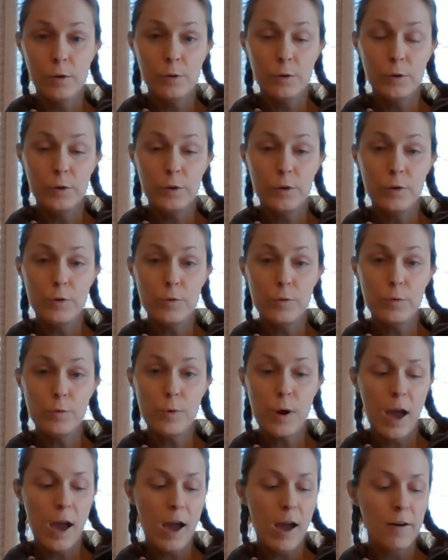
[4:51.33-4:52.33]
you
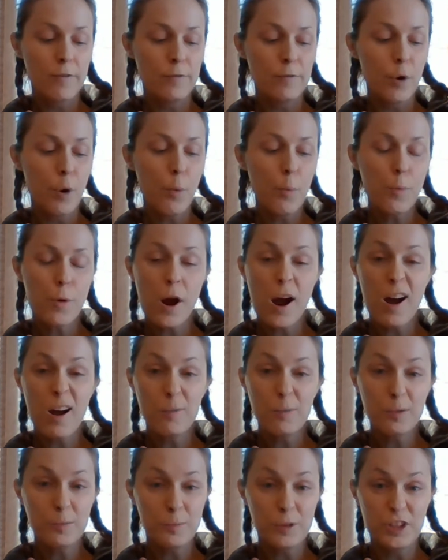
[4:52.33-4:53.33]
have no
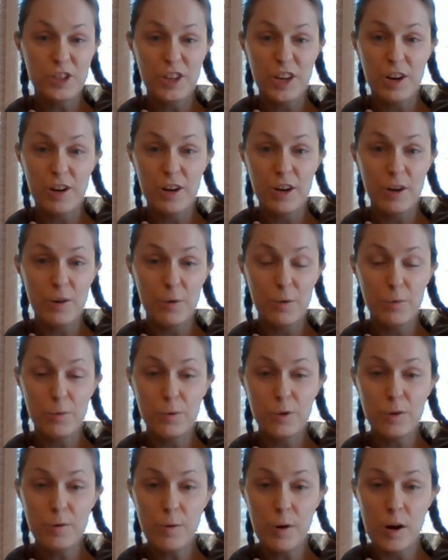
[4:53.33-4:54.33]
problem sharing who
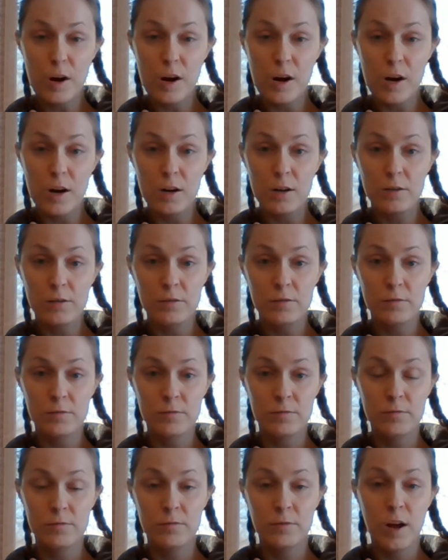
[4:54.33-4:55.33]
you are
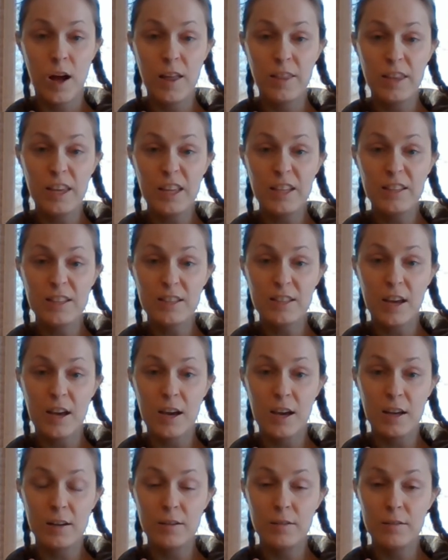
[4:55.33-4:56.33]
on the
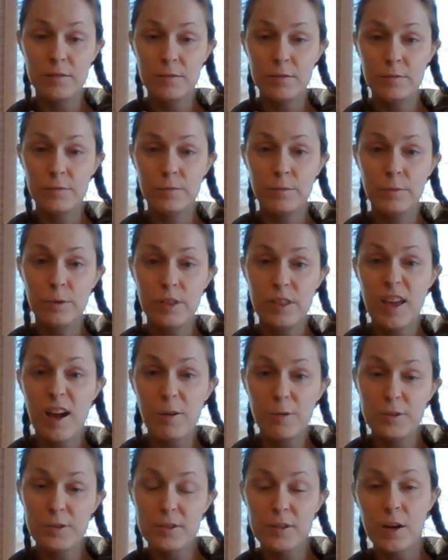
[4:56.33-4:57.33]
inside with the
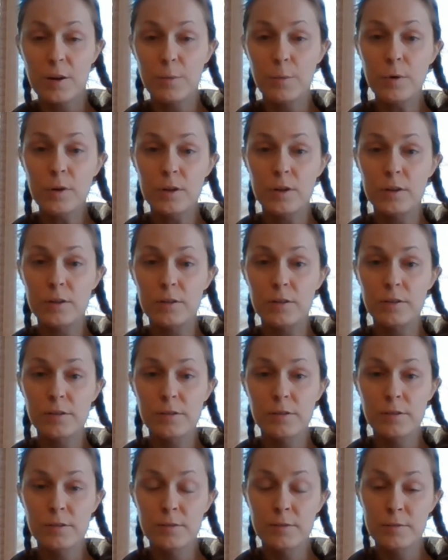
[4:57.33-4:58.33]
outside world.
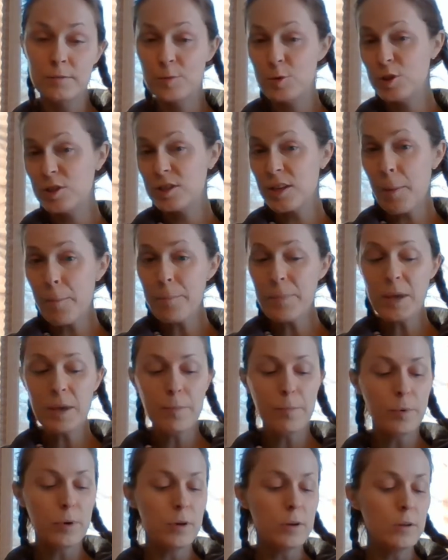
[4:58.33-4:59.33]
Some
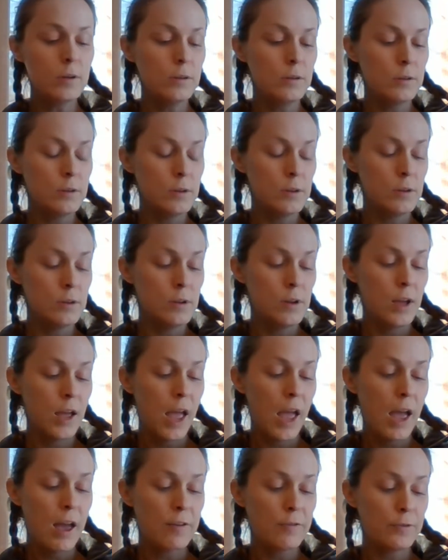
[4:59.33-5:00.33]
people
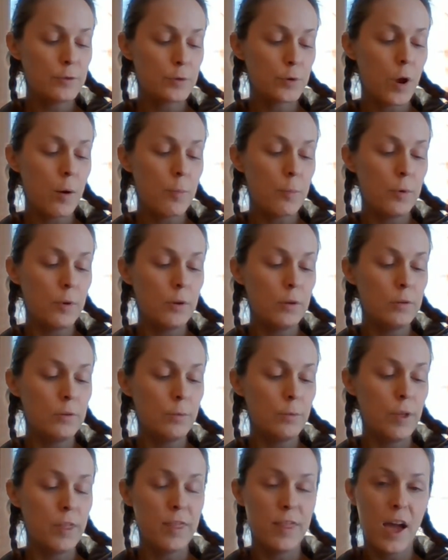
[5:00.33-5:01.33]
have trouble
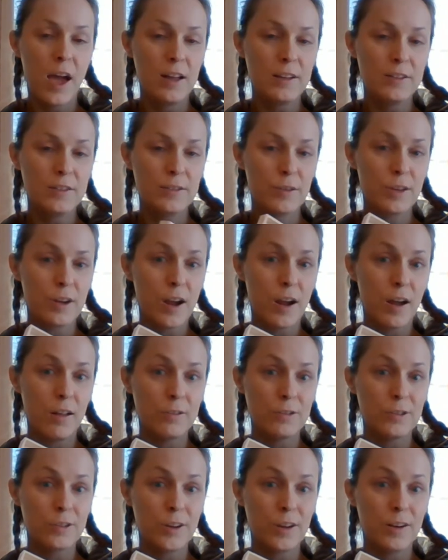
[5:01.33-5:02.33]
with that, so the
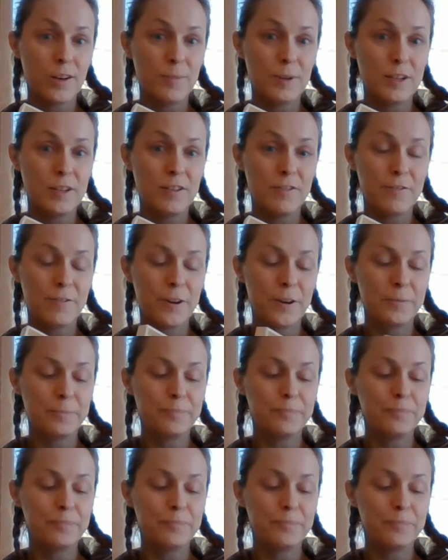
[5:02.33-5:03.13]
colors are going to be different.